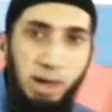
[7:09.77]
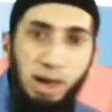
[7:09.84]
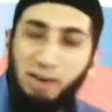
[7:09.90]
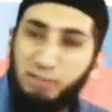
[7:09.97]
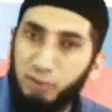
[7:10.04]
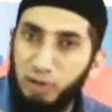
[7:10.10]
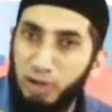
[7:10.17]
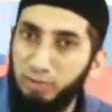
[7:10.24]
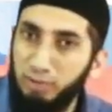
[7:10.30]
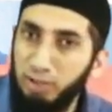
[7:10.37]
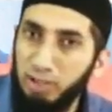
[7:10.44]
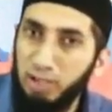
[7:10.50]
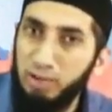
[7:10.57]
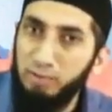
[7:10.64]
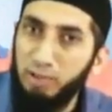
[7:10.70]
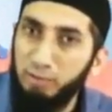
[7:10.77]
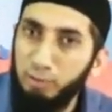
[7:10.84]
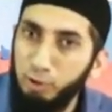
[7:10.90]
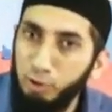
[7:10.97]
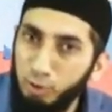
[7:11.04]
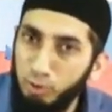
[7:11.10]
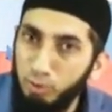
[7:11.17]
After everything I've
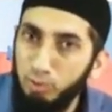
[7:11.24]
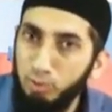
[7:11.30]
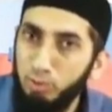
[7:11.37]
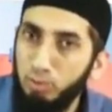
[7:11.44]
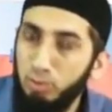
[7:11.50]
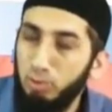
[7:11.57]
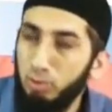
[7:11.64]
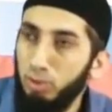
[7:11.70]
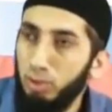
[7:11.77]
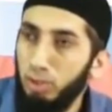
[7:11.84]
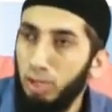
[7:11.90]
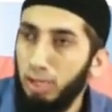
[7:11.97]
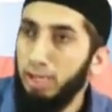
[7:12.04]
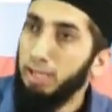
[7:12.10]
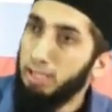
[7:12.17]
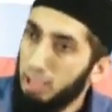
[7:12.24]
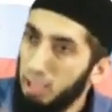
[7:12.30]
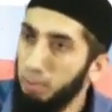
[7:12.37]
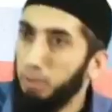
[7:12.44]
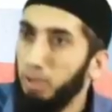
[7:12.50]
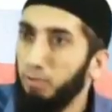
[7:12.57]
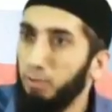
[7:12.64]
given you? and I
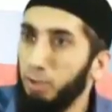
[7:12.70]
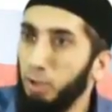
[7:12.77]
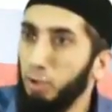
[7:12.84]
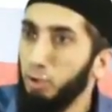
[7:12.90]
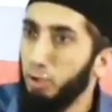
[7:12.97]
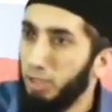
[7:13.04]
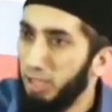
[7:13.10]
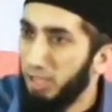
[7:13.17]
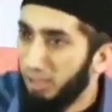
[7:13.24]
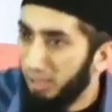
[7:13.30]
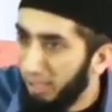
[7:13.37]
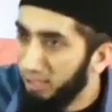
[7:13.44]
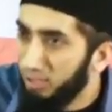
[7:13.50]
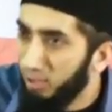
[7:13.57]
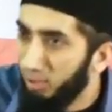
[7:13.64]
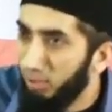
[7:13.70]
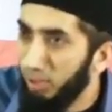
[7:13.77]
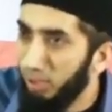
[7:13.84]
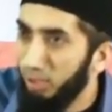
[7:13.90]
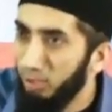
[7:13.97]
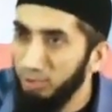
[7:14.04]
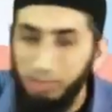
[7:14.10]
keep giving you, you're going to thank
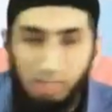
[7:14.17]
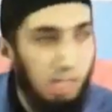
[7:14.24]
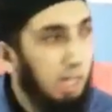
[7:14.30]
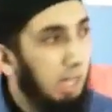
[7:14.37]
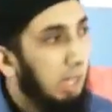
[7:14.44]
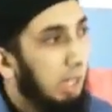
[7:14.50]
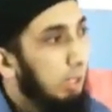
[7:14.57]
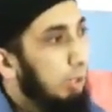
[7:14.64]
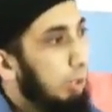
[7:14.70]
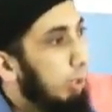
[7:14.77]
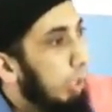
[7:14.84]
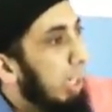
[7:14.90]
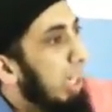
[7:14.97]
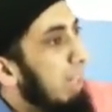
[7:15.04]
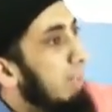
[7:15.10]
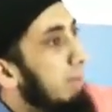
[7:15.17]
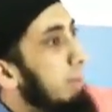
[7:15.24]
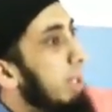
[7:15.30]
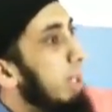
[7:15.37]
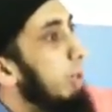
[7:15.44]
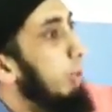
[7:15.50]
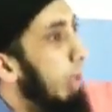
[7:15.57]
someone else? Should it even
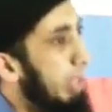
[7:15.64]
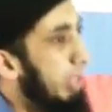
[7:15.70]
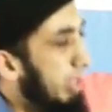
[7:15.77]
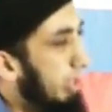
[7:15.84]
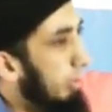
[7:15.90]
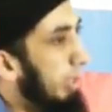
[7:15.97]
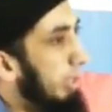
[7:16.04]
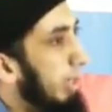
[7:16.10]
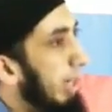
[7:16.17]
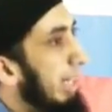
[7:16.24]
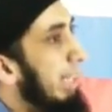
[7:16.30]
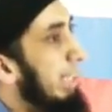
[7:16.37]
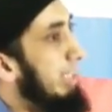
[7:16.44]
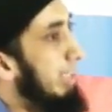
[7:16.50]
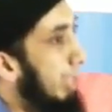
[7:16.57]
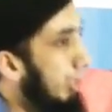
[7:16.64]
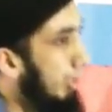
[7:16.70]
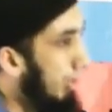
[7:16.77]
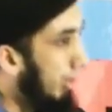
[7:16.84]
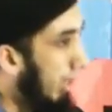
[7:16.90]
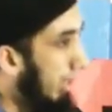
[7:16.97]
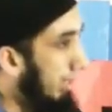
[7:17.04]
be a question whether I exist
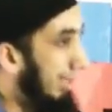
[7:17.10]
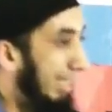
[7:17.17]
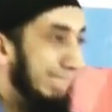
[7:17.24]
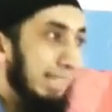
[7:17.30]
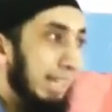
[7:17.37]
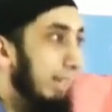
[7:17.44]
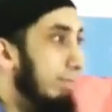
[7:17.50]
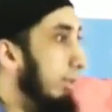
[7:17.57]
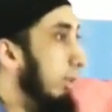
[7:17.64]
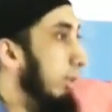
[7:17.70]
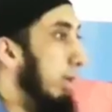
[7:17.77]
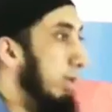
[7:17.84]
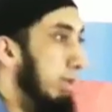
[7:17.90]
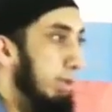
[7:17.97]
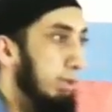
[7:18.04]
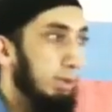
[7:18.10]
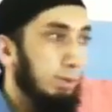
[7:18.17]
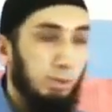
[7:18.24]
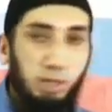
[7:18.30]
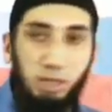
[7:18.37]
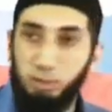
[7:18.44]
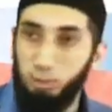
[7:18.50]
or not? That's not even a question in the
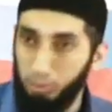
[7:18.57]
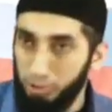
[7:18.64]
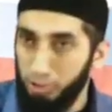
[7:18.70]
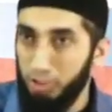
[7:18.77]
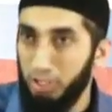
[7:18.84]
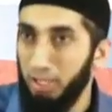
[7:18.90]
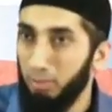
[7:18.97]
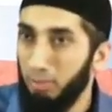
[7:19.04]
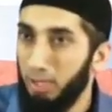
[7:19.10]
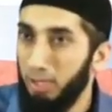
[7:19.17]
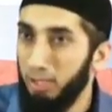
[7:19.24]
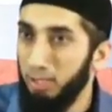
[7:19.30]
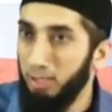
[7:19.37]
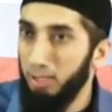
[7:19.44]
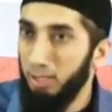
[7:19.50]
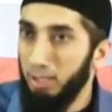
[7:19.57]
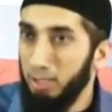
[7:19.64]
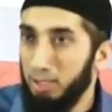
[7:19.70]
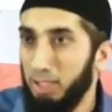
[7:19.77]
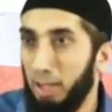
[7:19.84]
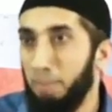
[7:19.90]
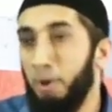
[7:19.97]
Quran. You understand why?
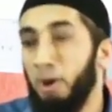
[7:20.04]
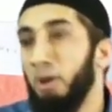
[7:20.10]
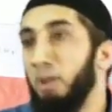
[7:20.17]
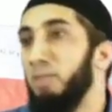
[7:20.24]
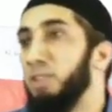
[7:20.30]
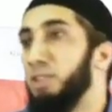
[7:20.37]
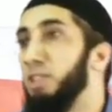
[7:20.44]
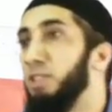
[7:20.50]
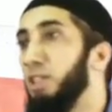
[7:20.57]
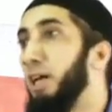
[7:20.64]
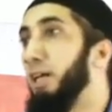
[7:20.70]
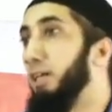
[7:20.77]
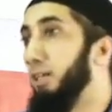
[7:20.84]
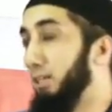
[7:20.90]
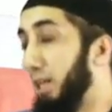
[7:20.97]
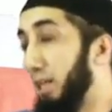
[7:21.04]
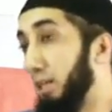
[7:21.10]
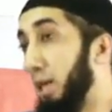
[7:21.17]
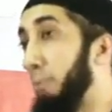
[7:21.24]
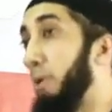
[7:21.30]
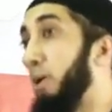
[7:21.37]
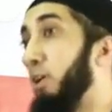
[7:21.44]
Because that part of us inside,
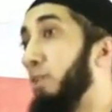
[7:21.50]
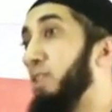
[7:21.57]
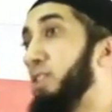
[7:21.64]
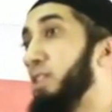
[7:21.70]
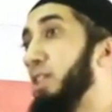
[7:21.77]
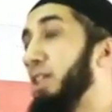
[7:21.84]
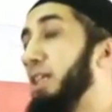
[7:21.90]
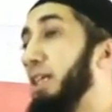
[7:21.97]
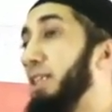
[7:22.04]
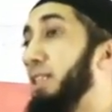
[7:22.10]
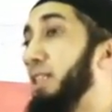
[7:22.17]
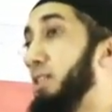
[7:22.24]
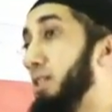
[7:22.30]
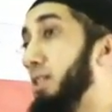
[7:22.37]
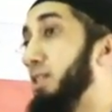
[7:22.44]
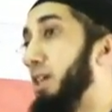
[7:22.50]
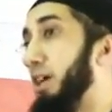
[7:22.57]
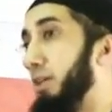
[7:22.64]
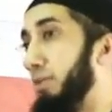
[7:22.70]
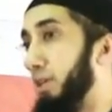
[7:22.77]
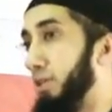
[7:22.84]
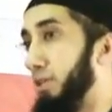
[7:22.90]
that, that part of us exists
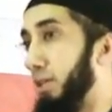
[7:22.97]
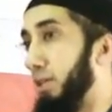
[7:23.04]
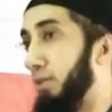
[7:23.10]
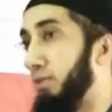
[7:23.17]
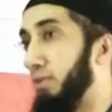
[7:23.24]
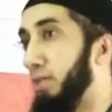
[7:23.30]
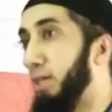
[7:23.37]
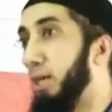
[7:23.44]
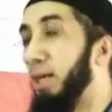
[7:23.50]
inside of ourselves.